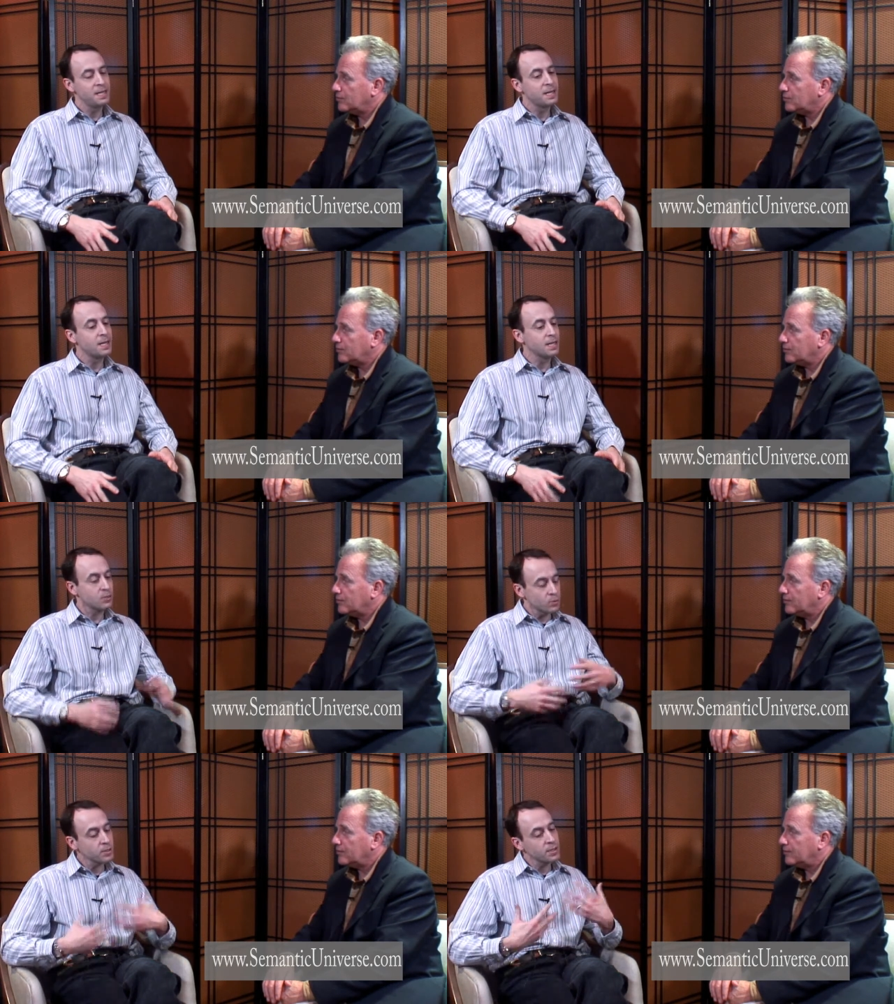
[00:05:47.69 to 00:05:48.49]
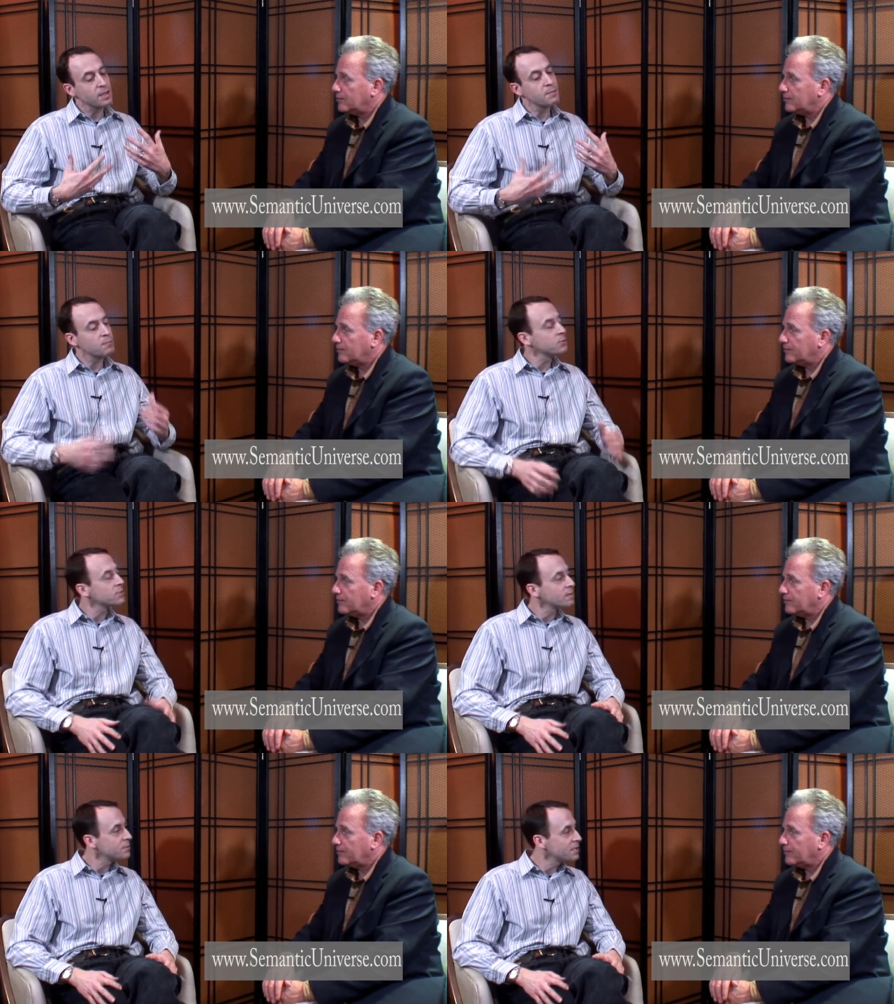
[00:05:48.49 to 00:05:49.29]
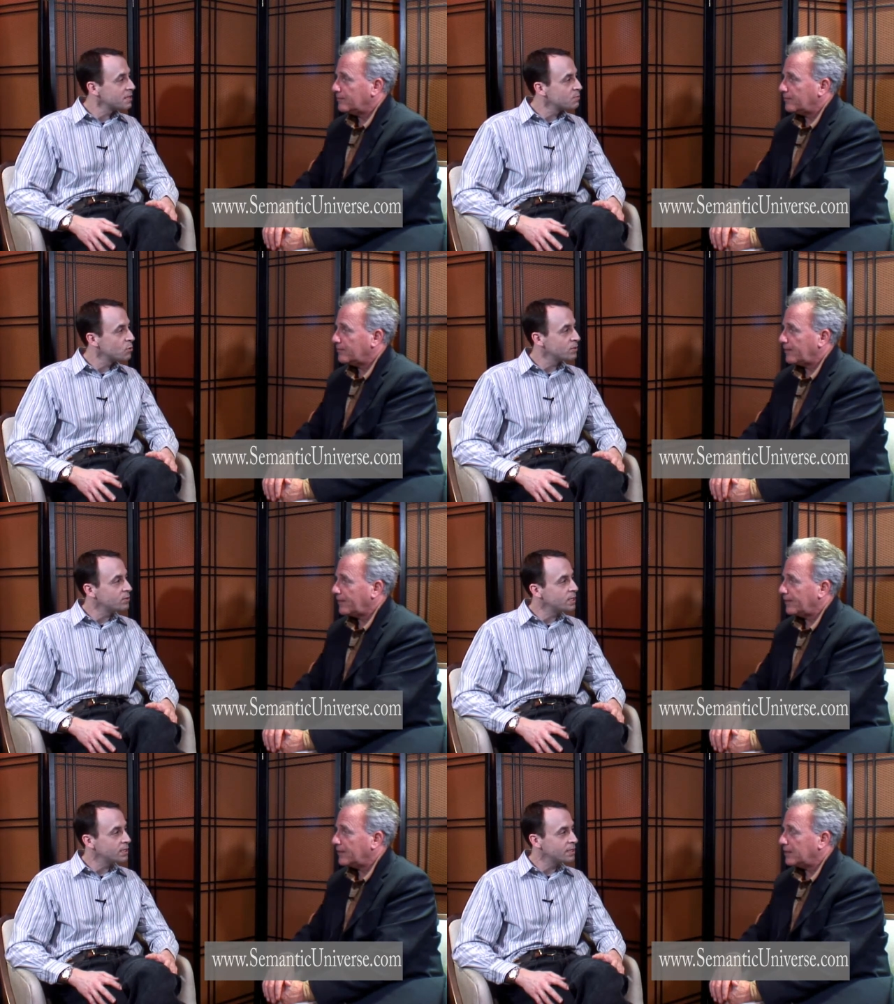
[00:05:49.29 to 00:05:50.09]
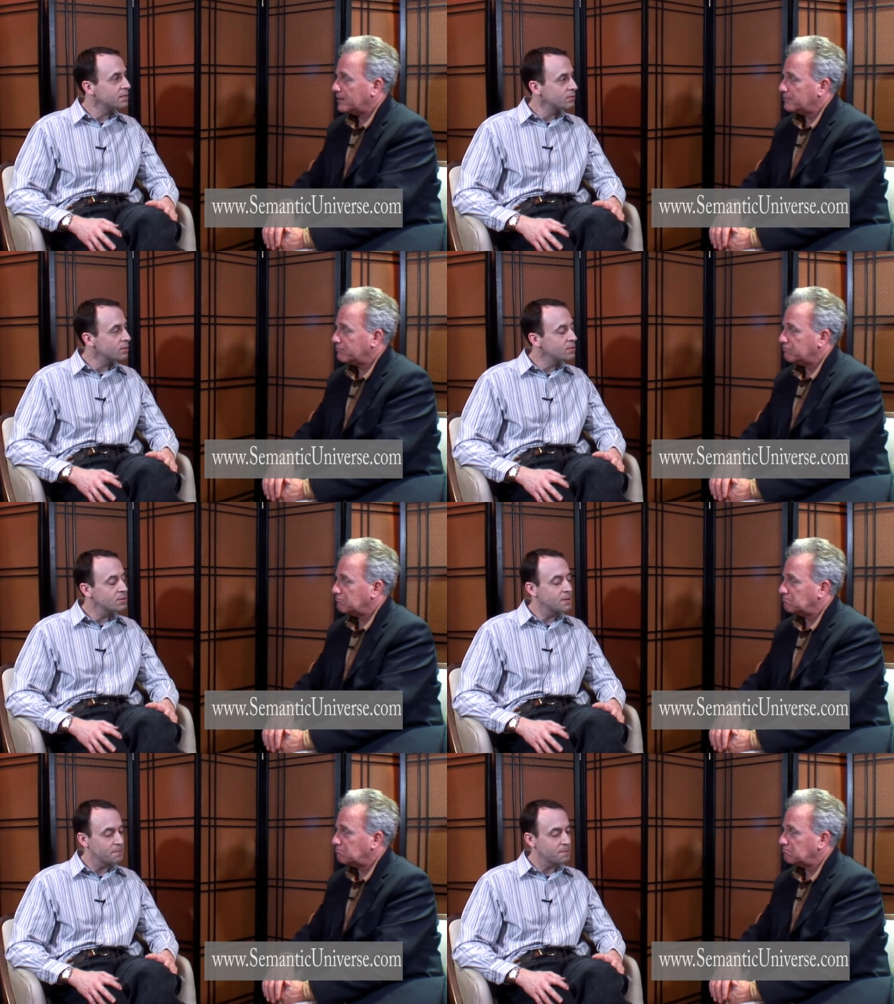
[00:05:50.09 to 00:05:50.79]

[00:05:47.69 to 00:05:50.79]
Speaker 1: sure, uh, in order to come up with something that's more uniquely their own.